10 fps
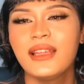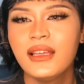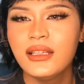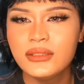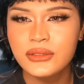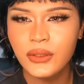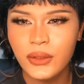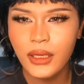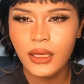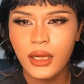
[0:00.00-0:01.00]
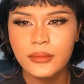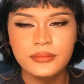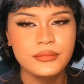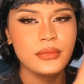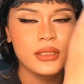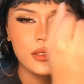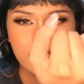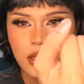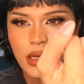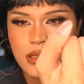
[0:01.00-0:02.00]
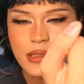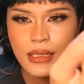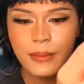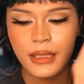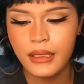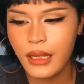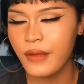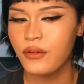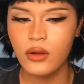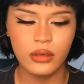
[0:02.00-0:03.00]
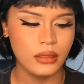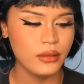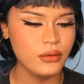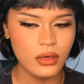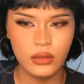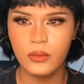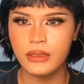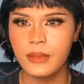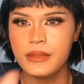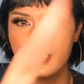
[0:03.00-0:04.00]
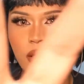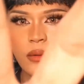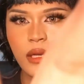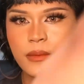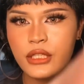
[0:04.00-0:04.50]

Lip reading: So skin update. I forgot, I do not know what time is it now. Wait, let me check.